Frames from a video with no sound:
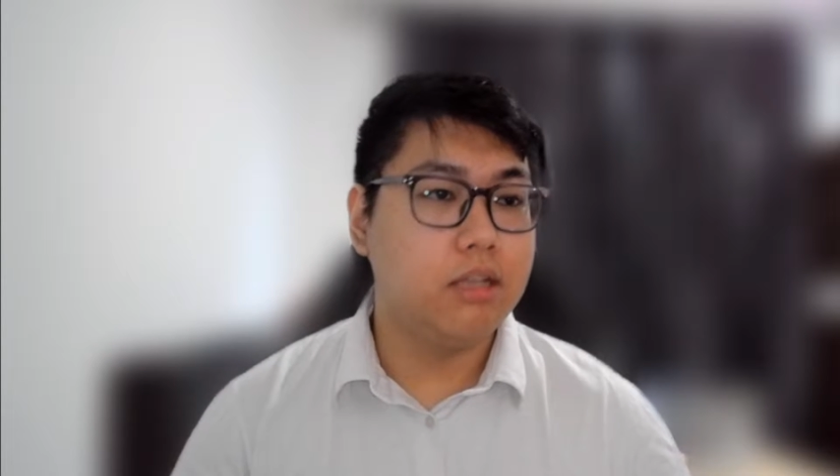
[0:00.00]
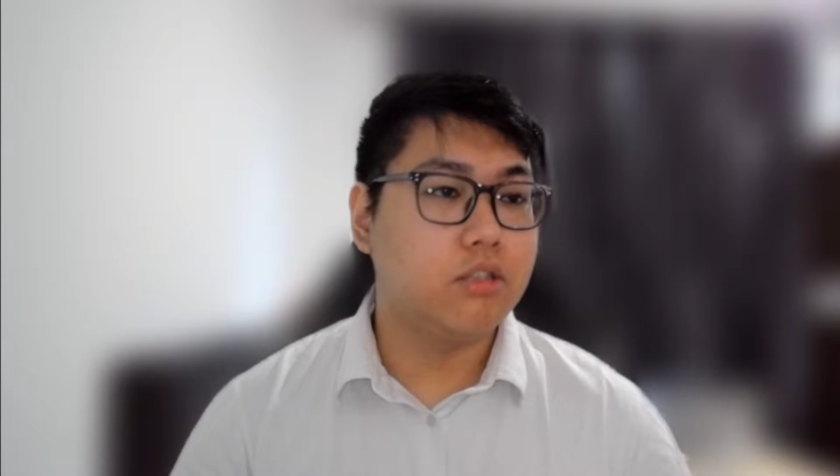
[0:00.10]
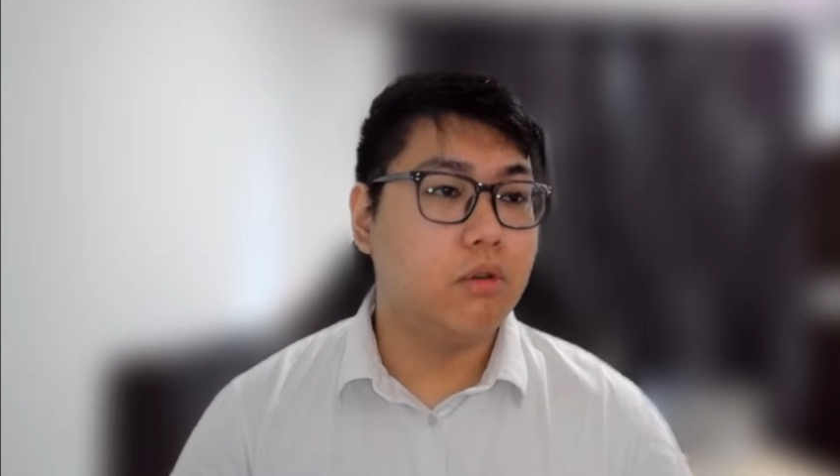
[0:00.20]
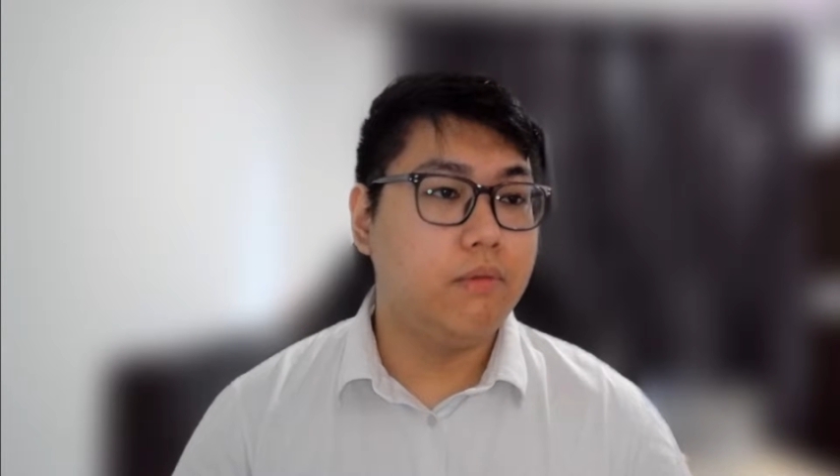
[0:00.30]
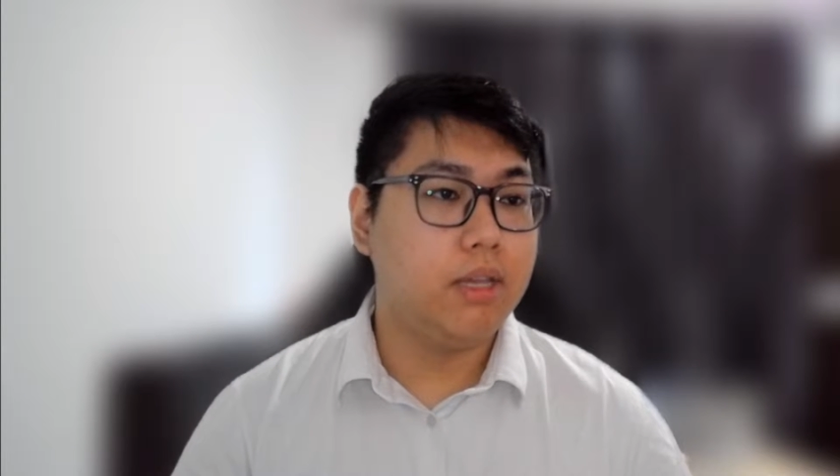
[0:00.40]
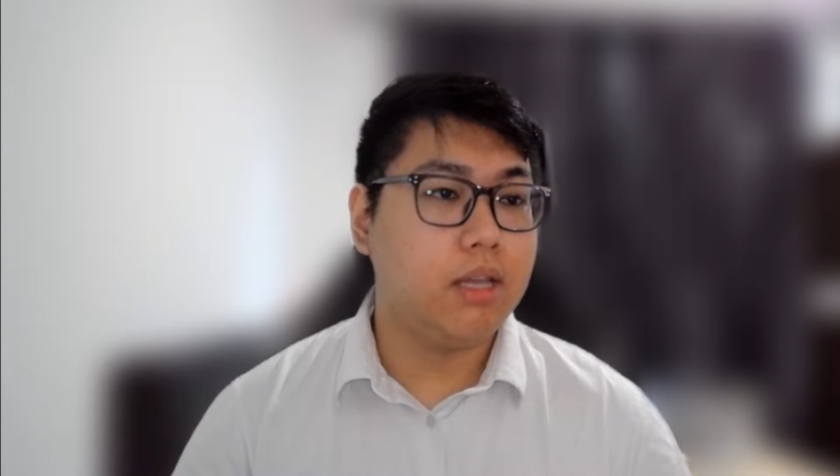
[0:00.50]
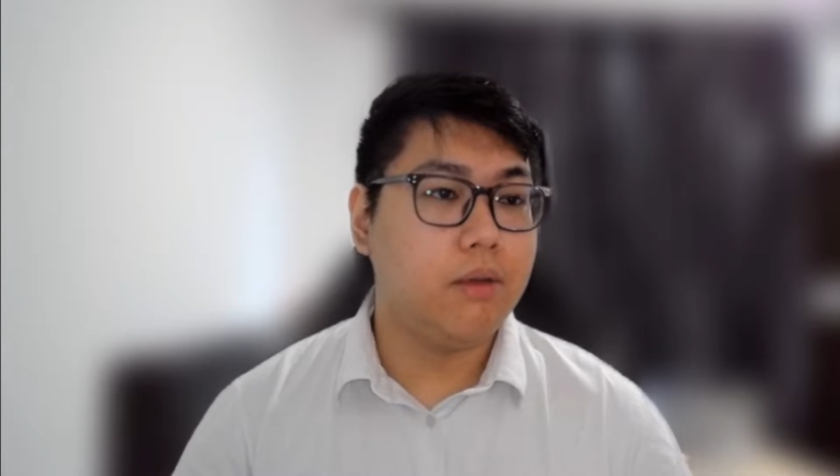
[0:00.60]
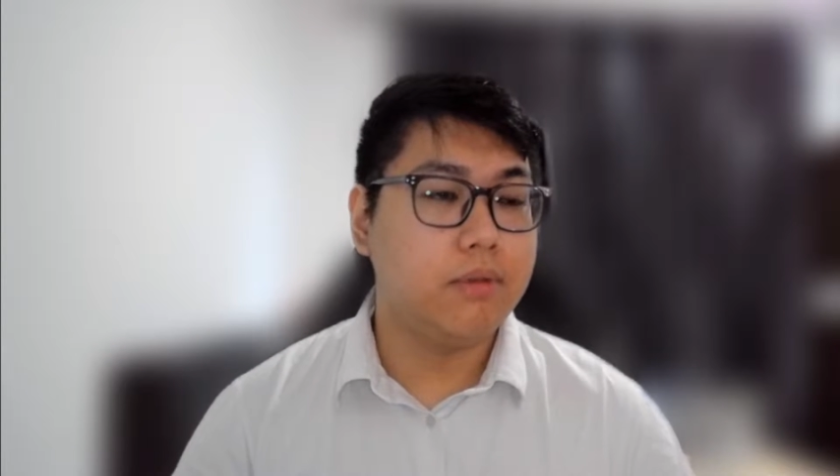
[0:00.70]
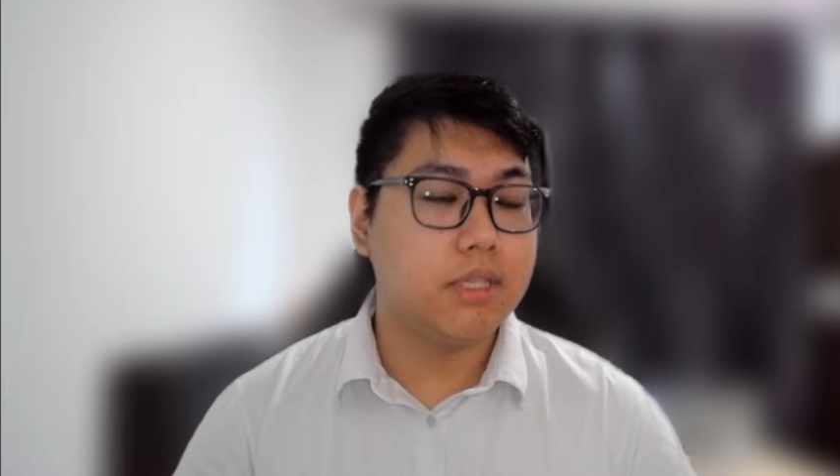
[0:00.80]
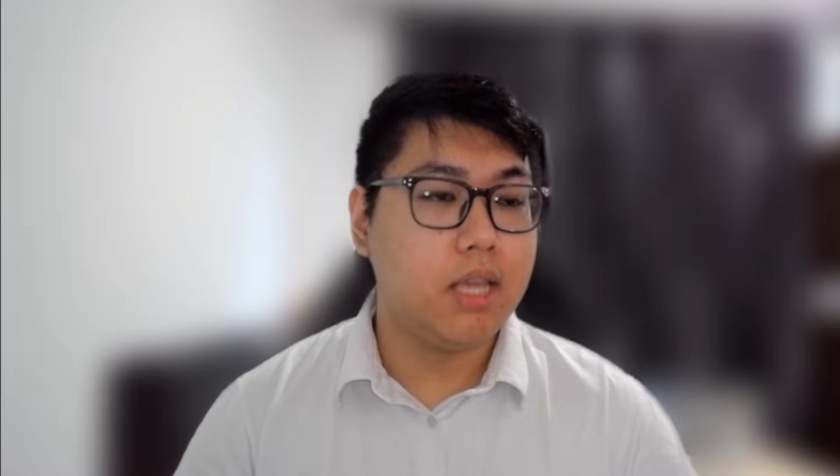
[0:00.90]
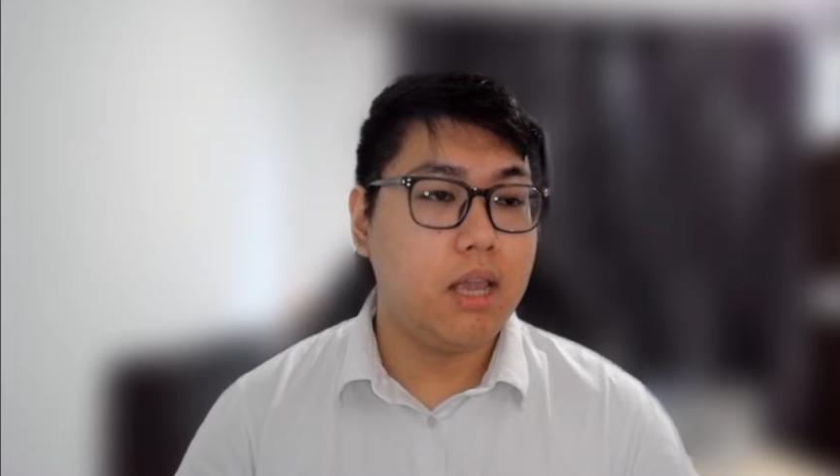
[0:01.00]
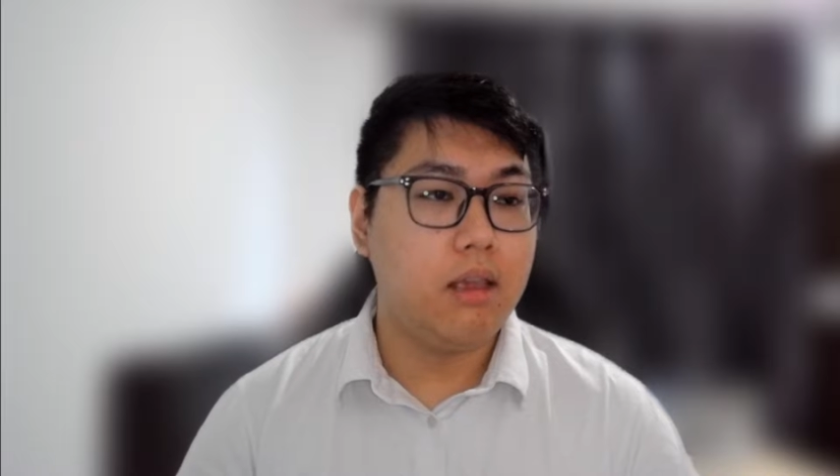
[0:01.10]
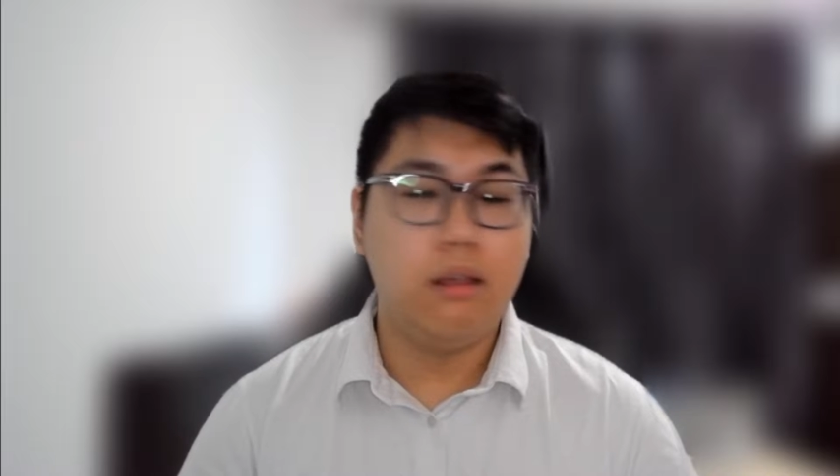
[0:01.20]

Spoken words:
So over here I would say